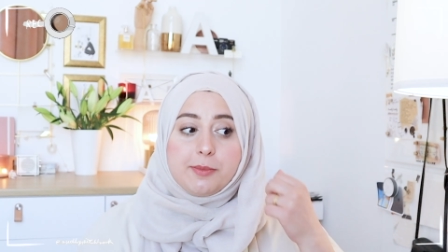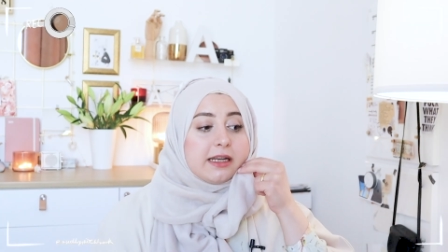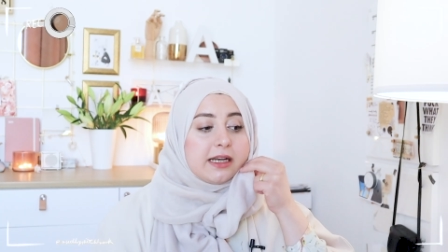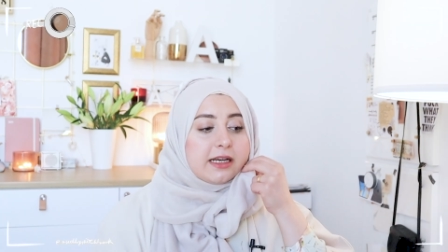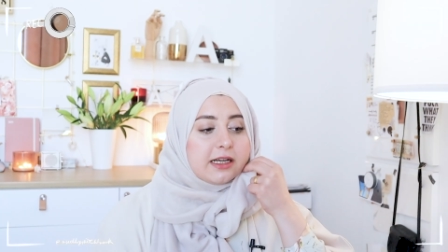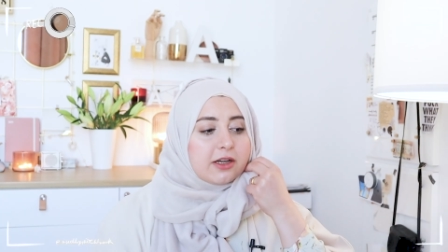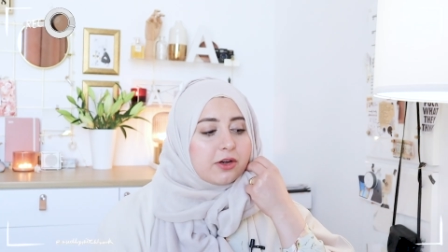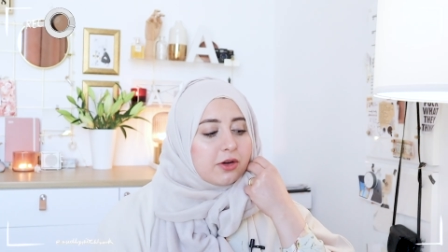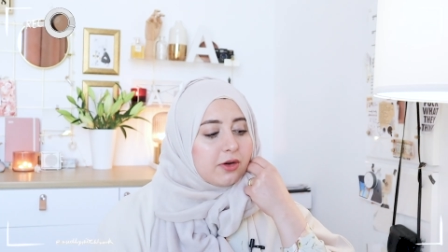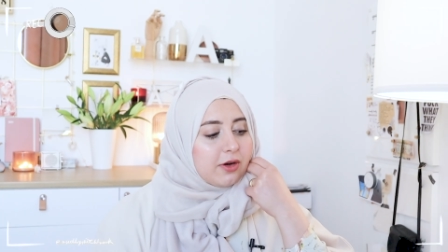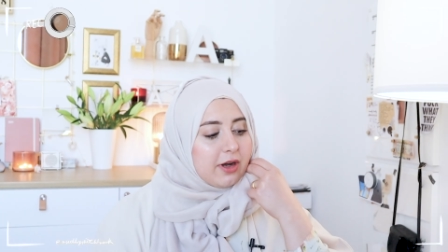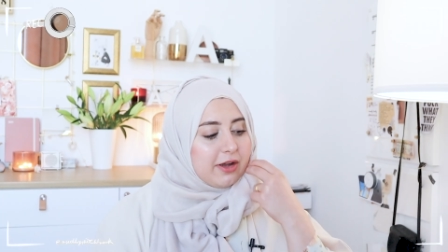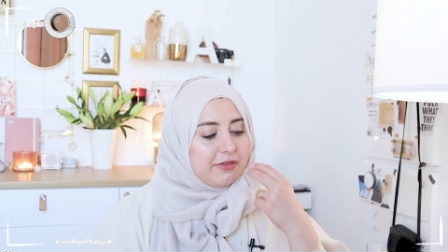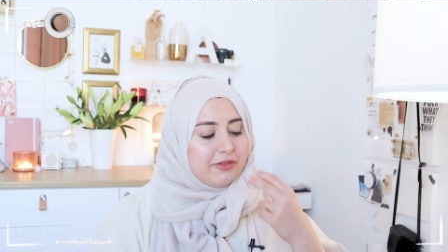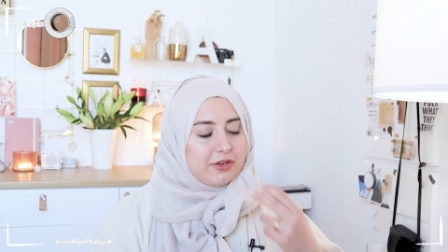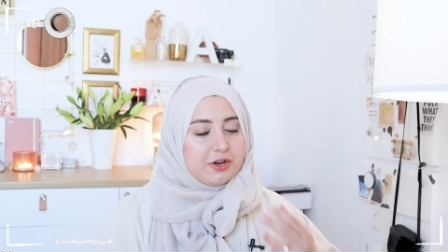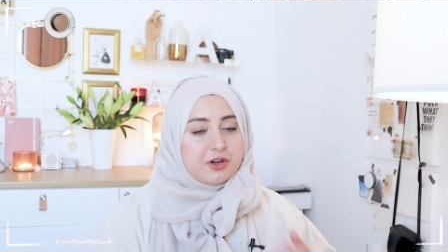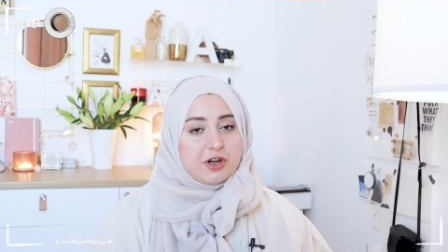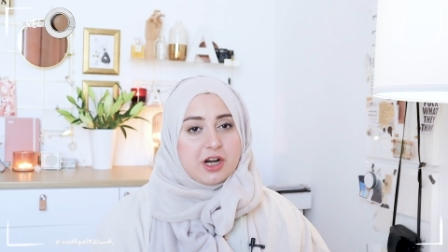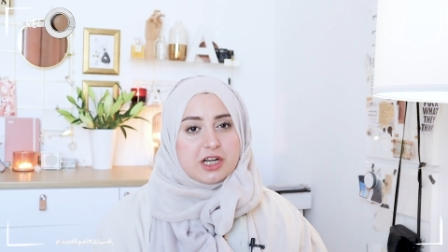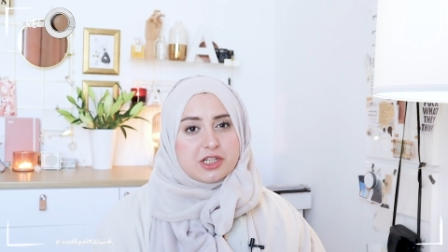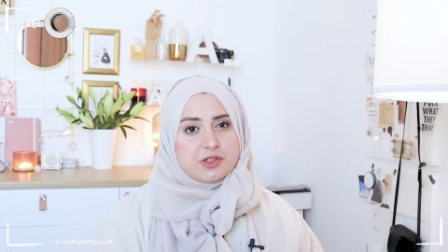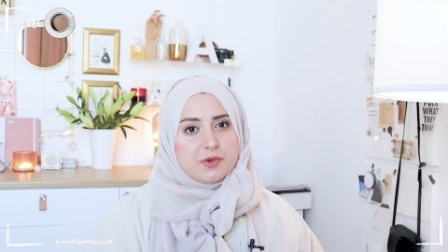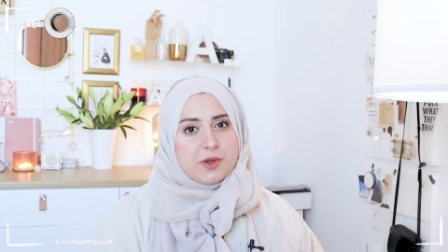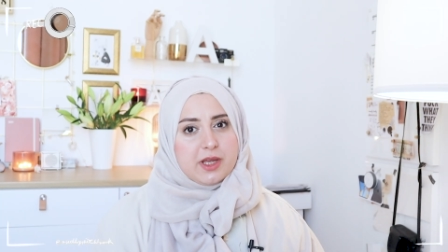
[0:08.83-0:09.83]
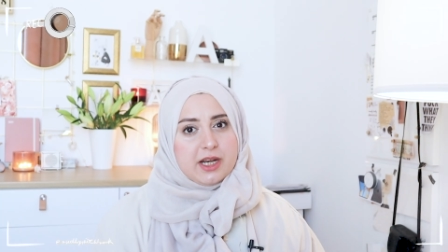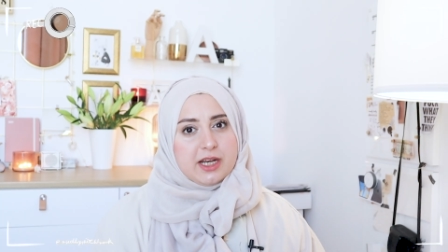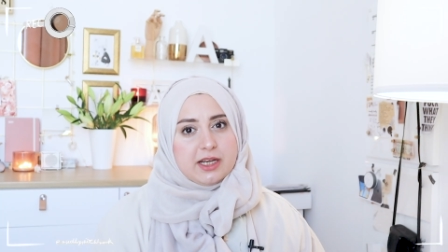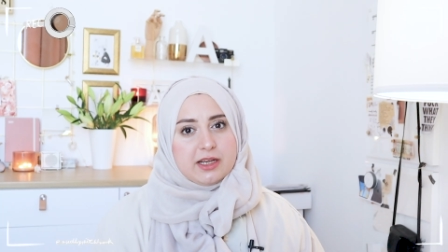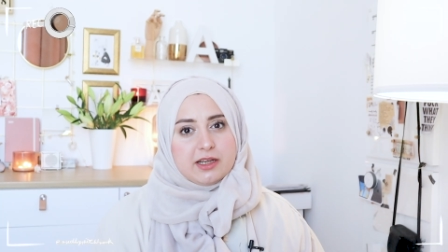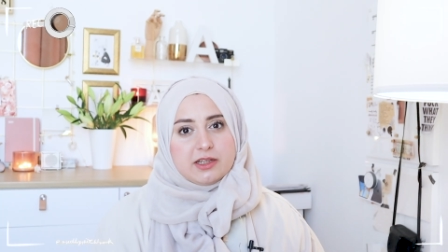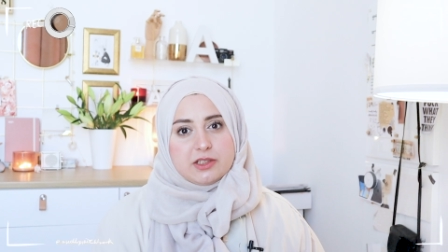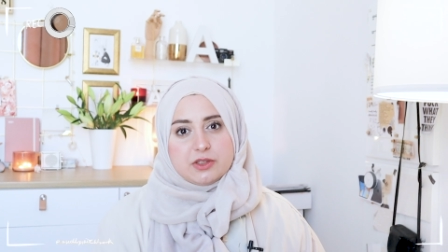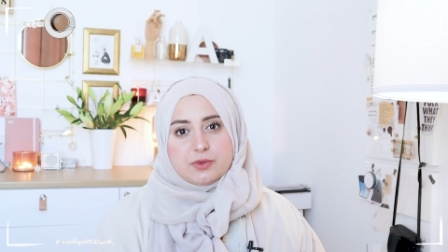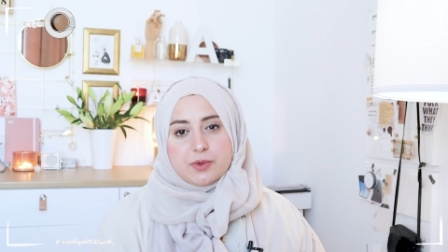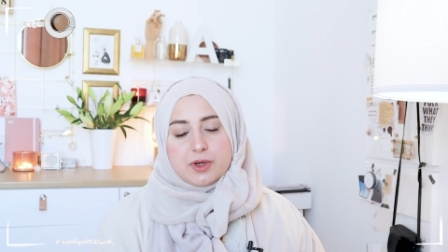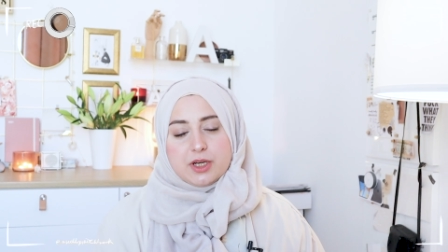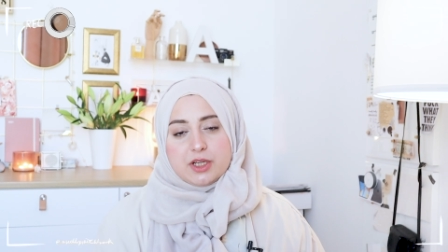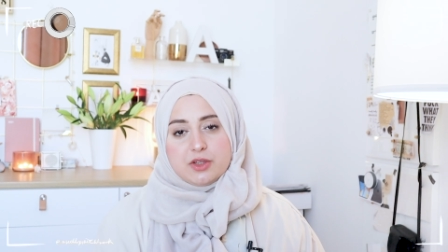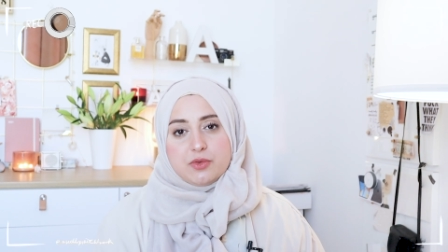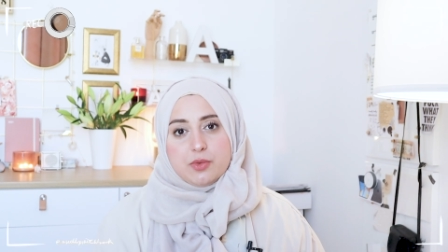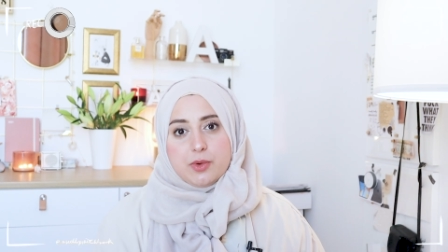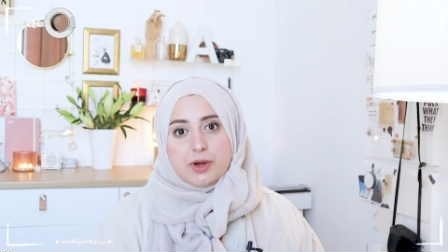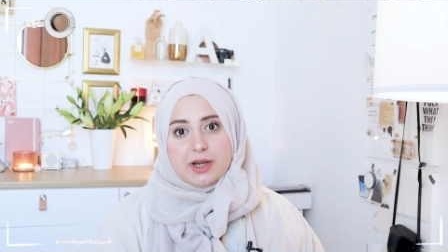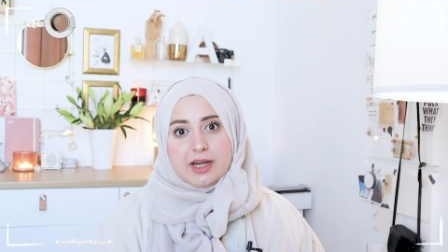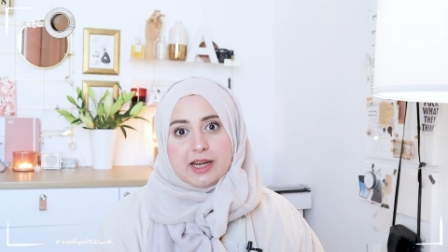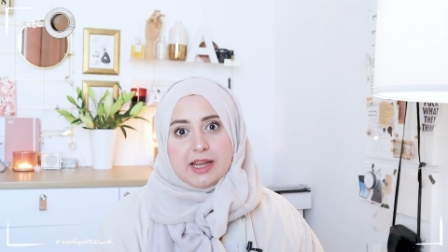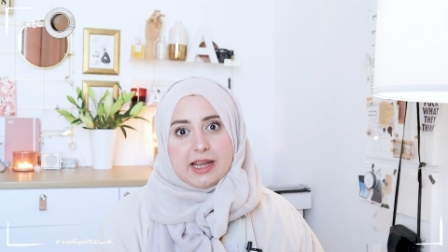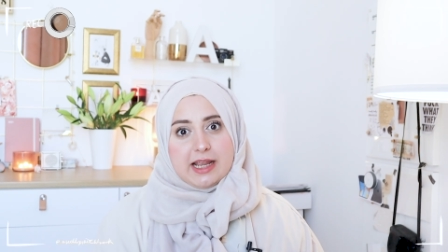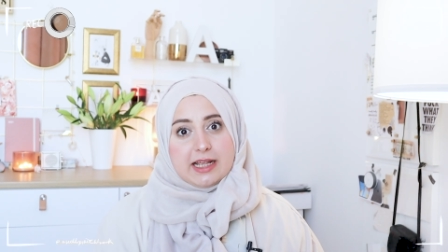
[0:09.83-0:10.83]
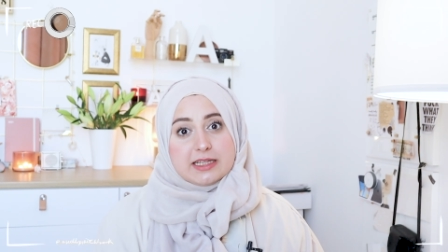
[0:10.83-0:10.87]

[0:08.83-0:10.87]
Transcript: And I know if you graduated in 2020,